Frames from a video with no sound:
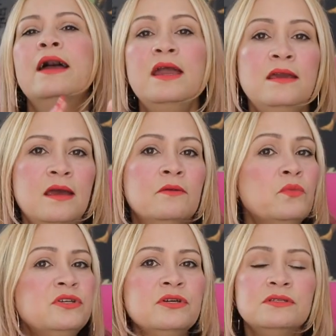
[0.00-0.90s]
again,
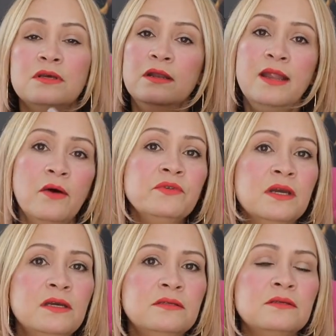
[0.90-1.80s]
which is
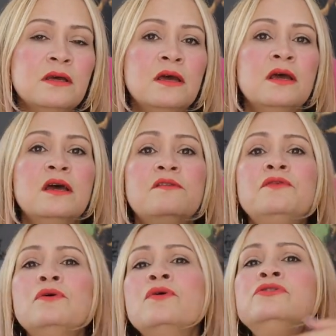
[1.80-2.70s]
nowadays, if
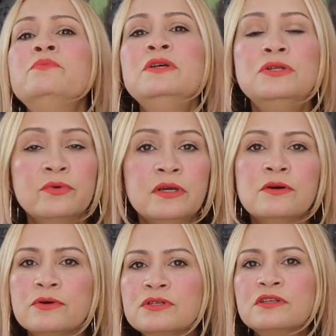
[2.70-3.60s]
you're going to be doing
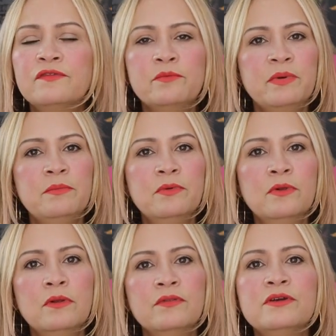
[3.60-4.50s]
curses for
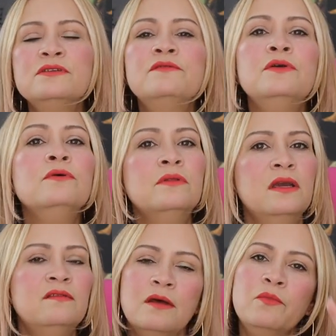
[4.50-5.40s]
people, there's a few things.